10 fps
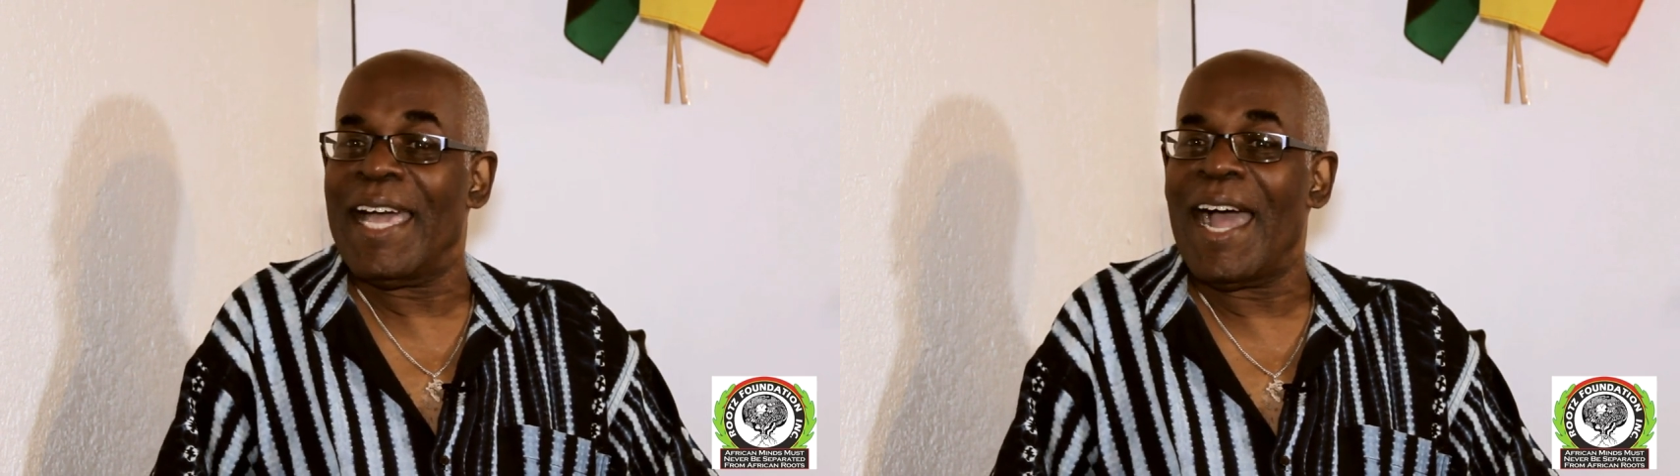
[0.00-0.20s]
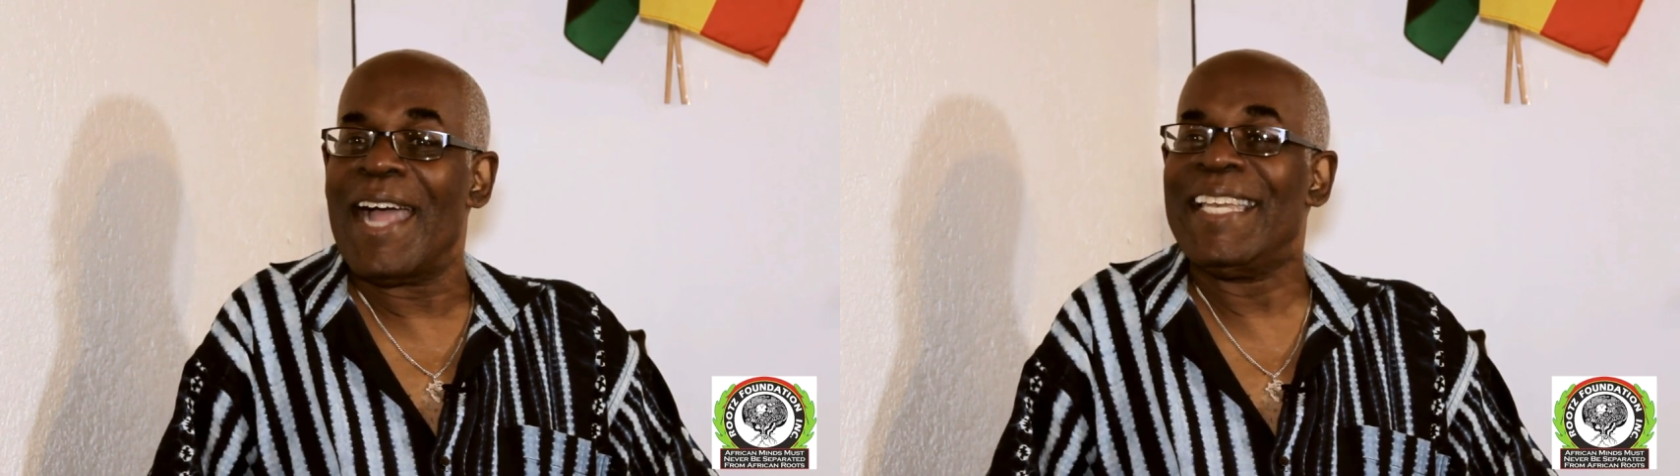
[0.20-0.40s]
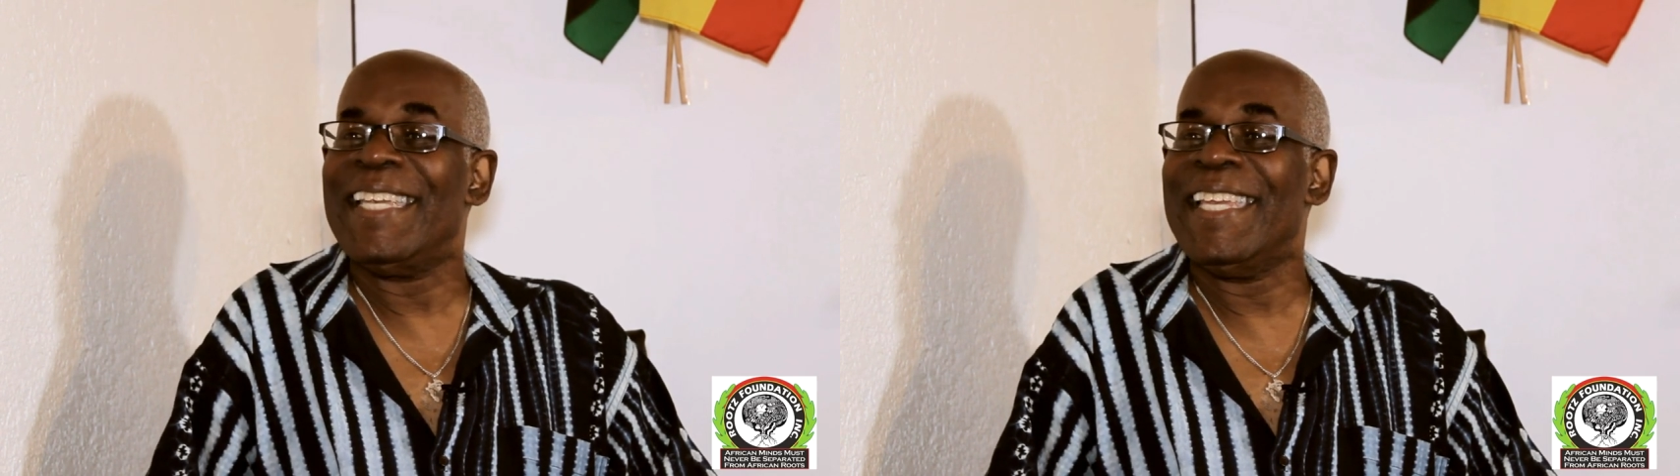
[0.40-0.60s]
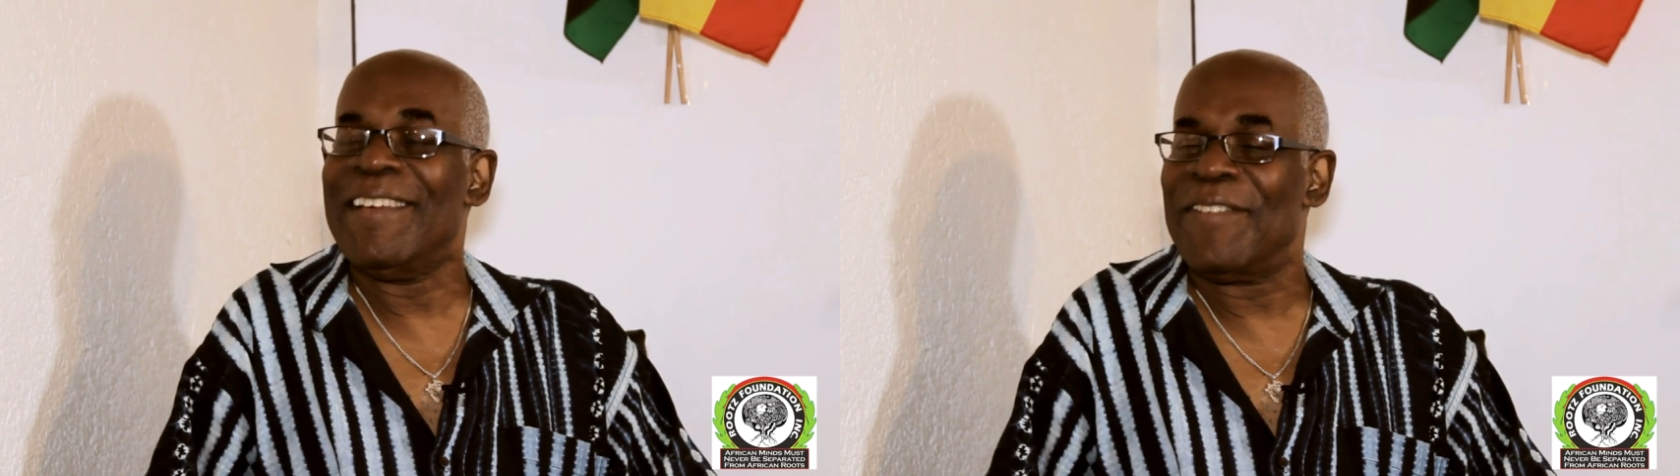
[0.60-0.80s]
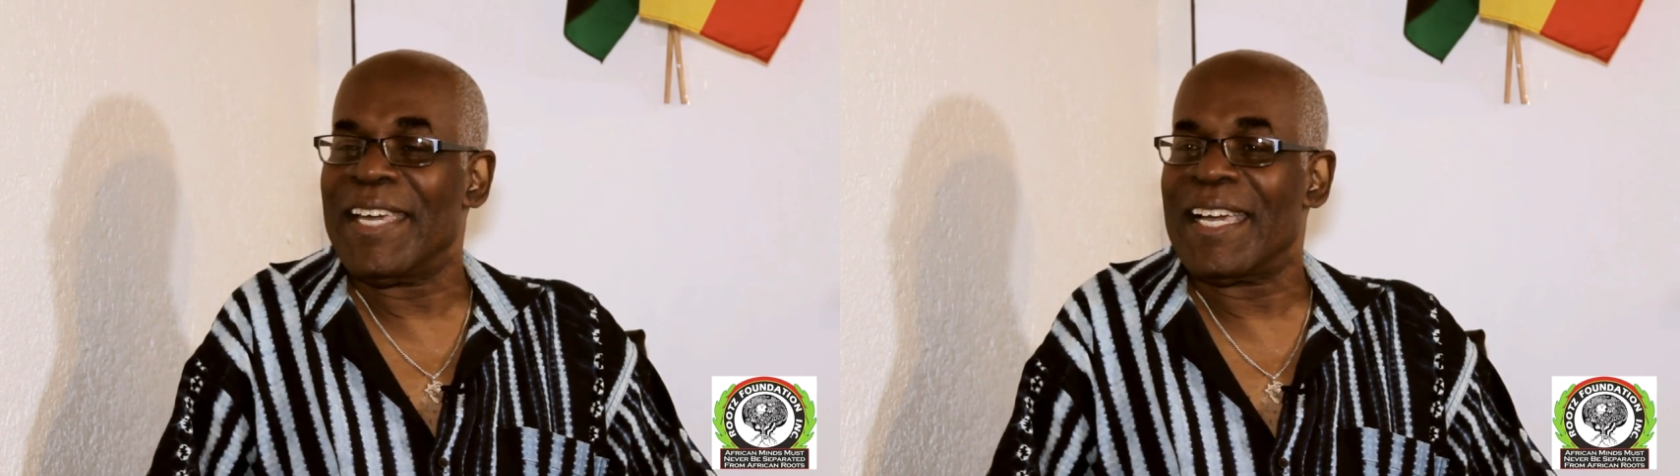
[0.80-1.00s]
They are
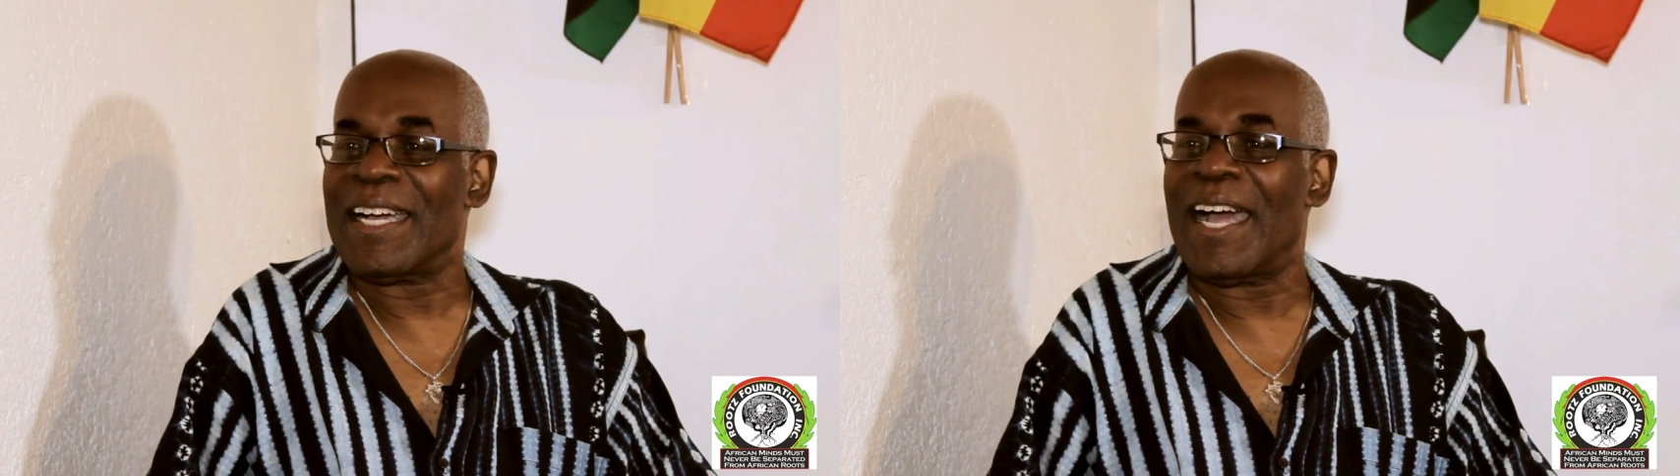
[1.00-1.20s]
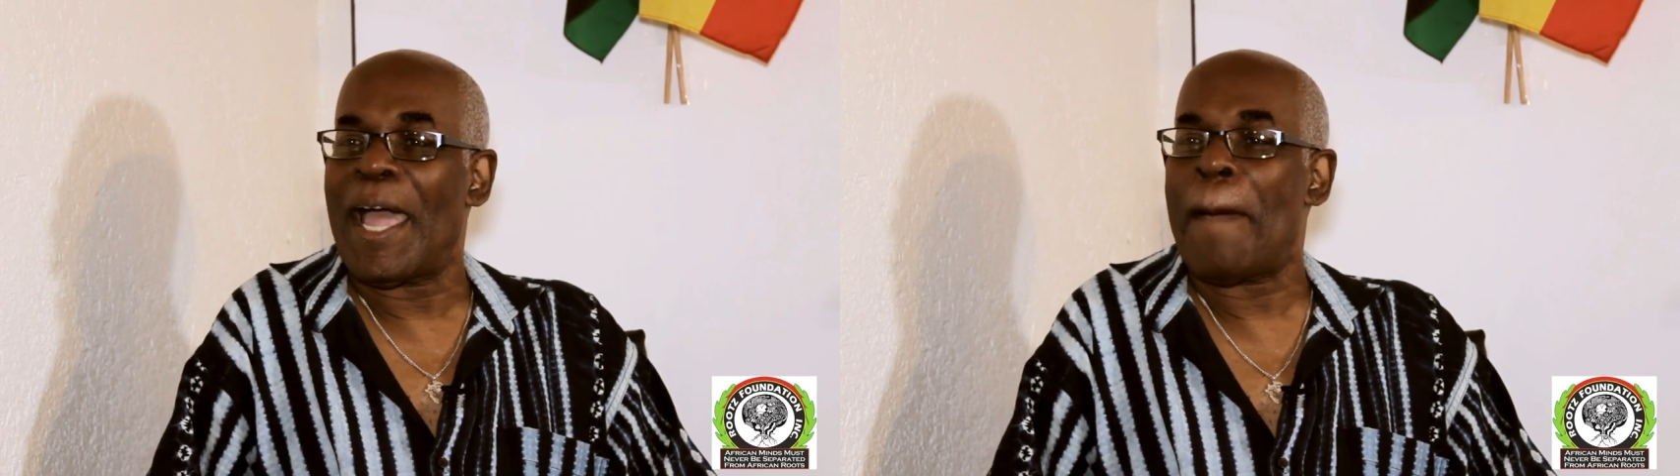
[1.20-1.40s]
living